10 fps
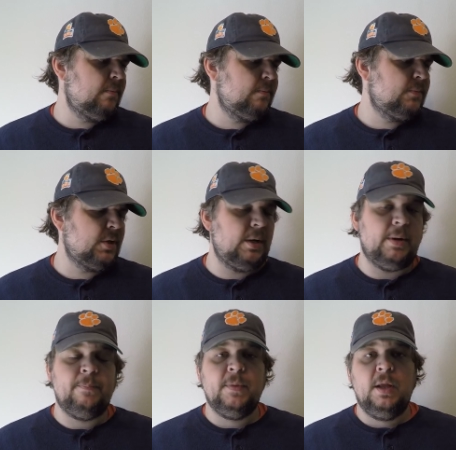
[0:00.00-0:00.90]
So
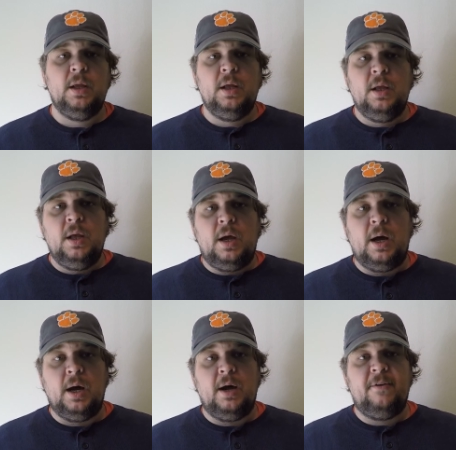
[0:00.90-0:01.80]
anyway,
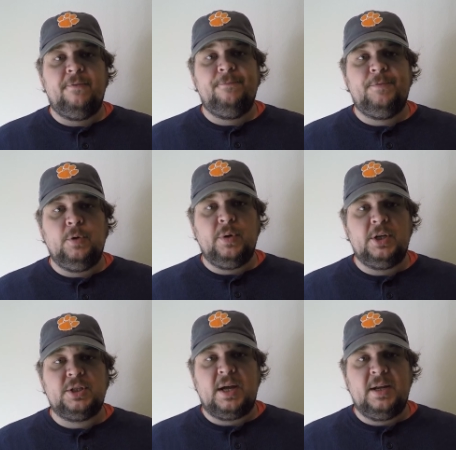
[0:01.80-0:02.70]
a few quick
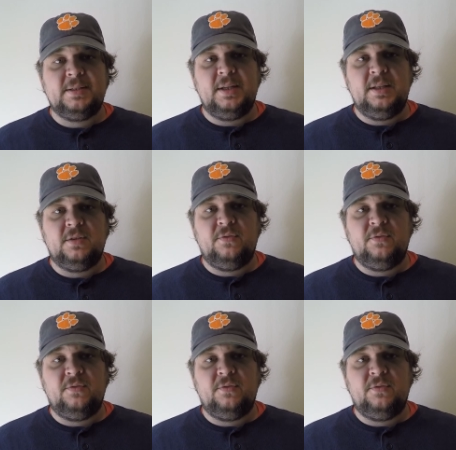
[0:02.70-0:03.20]
shout outs to end this